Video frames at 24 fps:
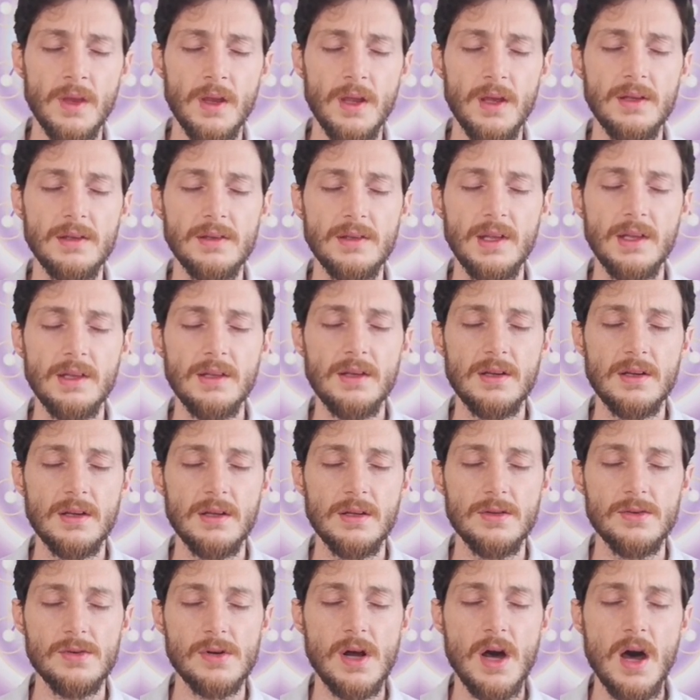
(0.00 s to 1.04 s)
and center
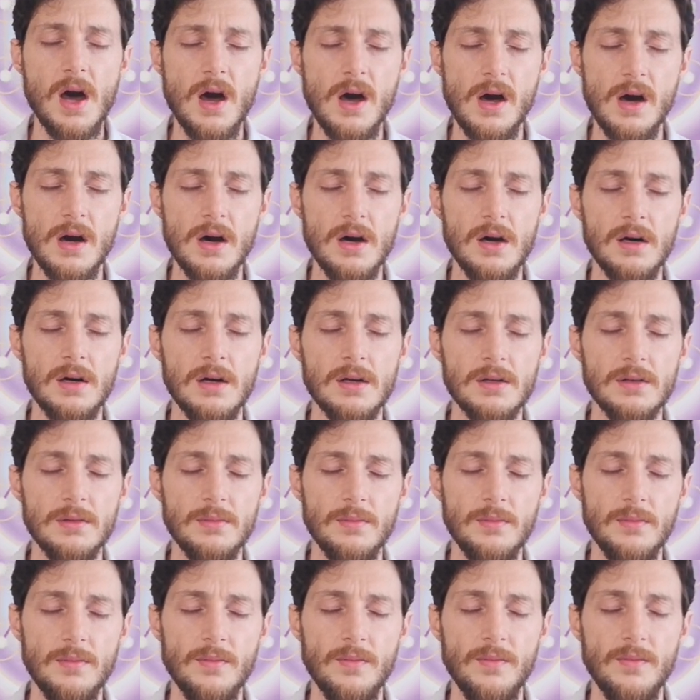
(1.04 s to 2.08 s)
your heart,
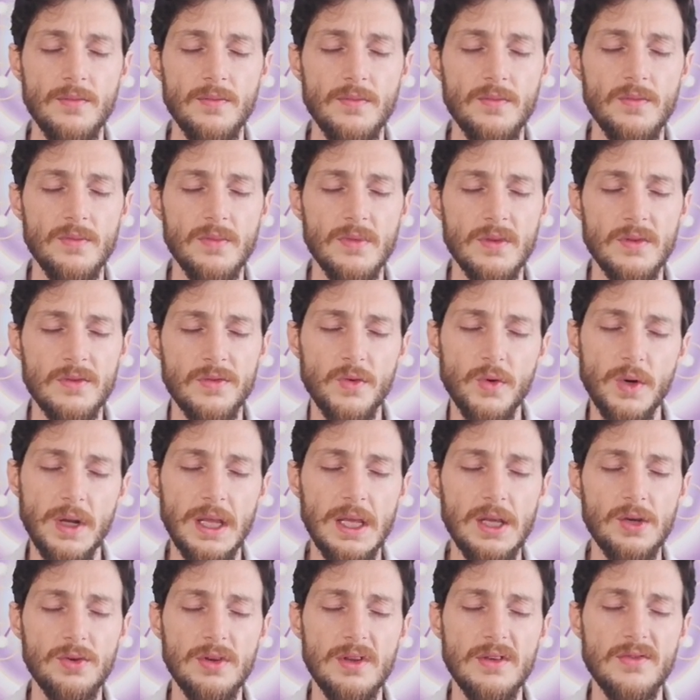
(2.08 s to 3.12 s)
fully
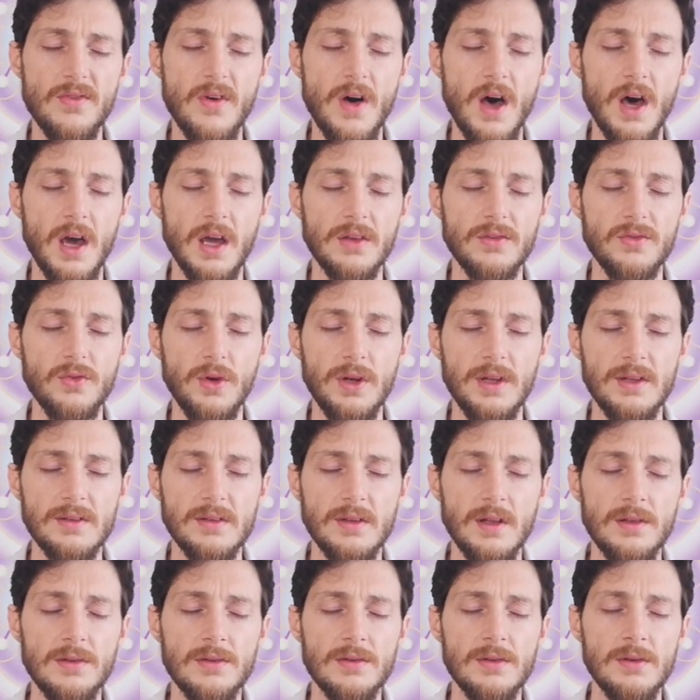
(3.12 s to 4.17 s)
unified, fully
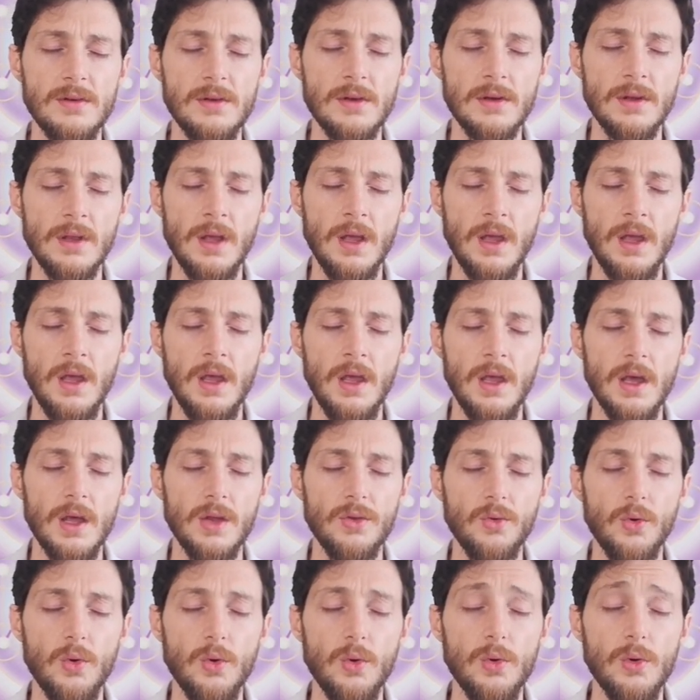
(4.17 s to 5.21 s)
centered, and
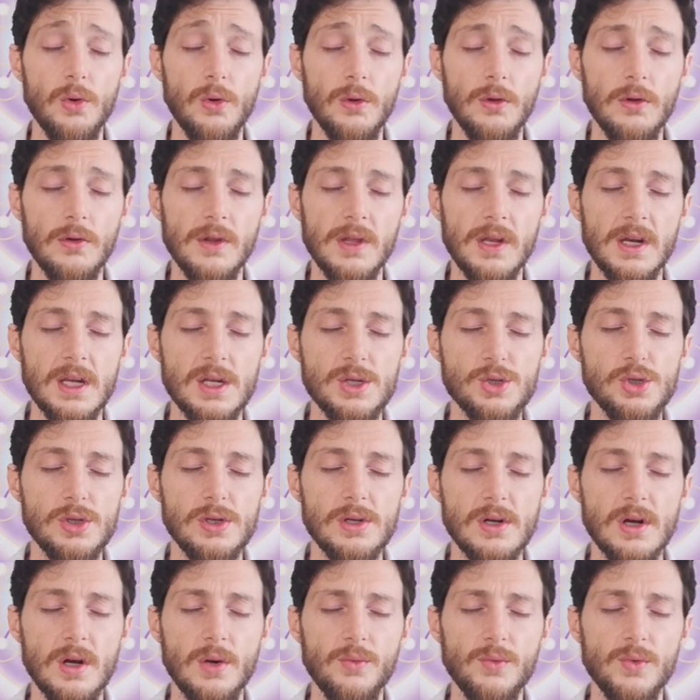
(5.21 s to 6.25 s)
all the energy
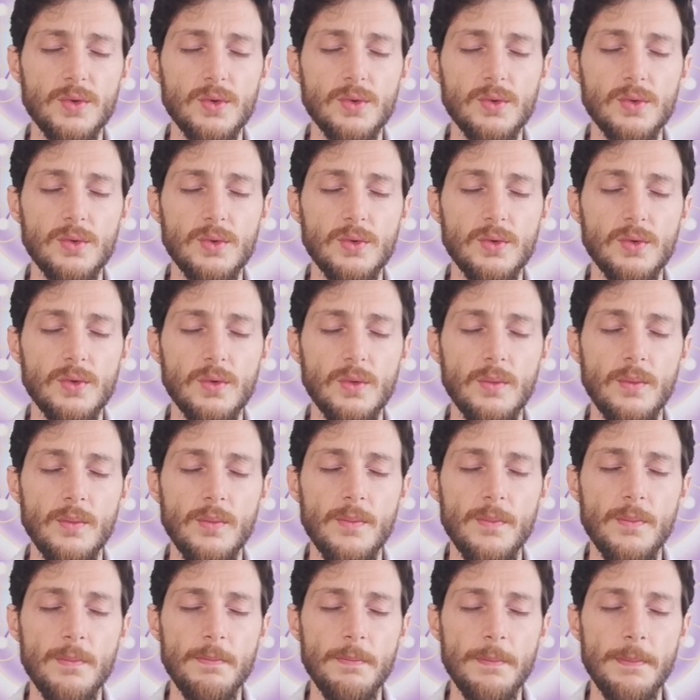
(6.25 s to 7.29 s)
around you,
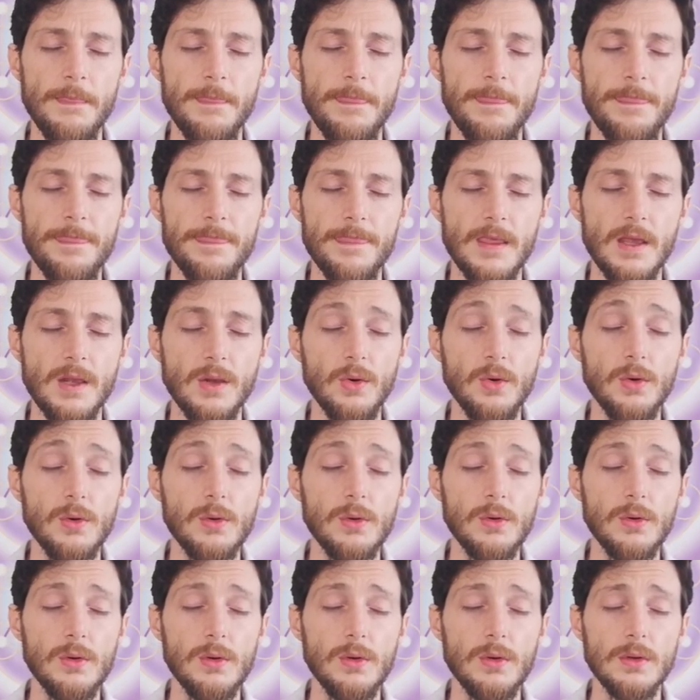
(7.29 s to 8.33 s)
and
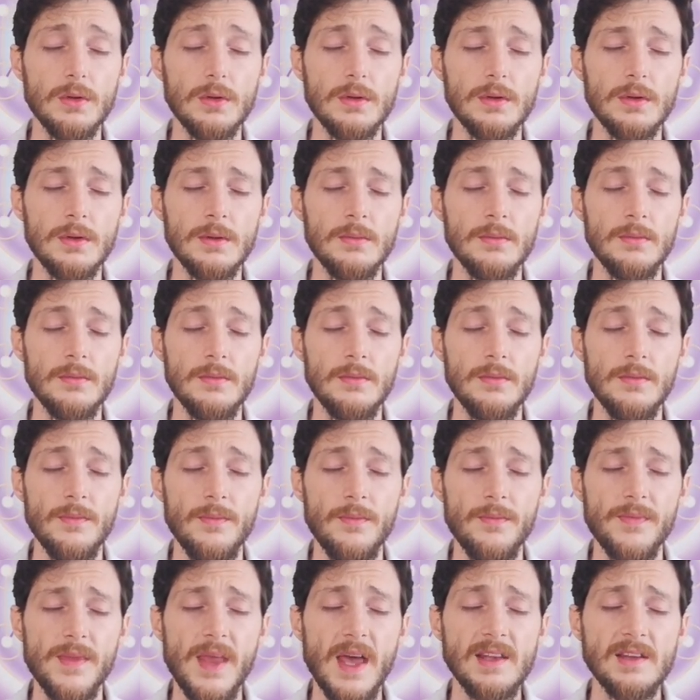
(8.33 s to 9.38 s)
all
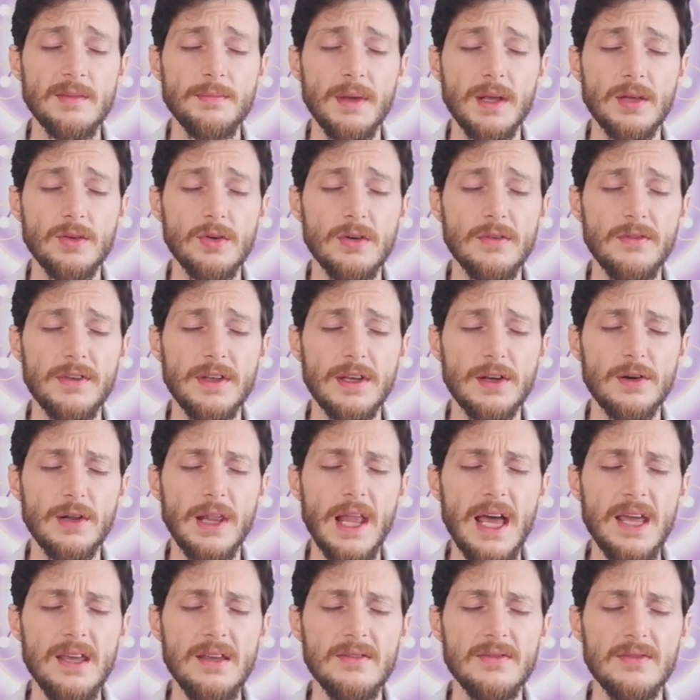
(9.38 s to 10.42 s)
the aspect of your
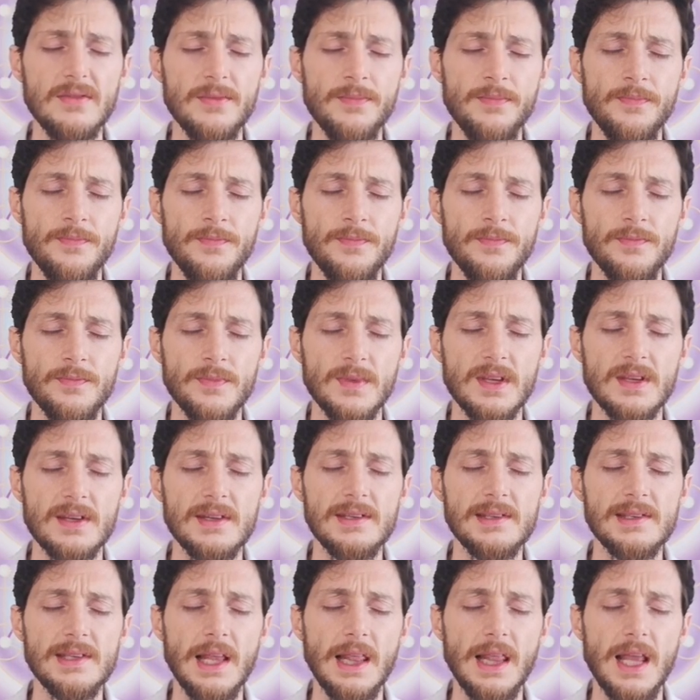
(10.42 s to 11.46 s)
life,
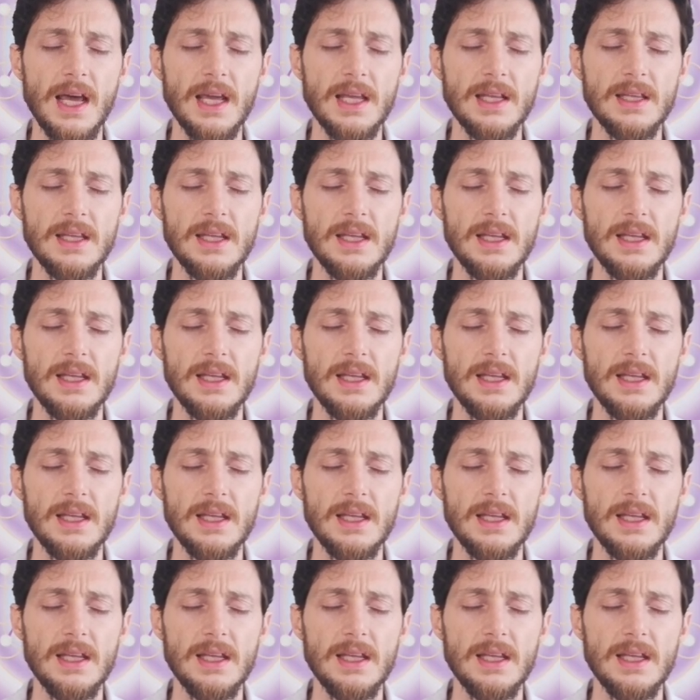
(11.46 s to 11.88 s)
crystalline,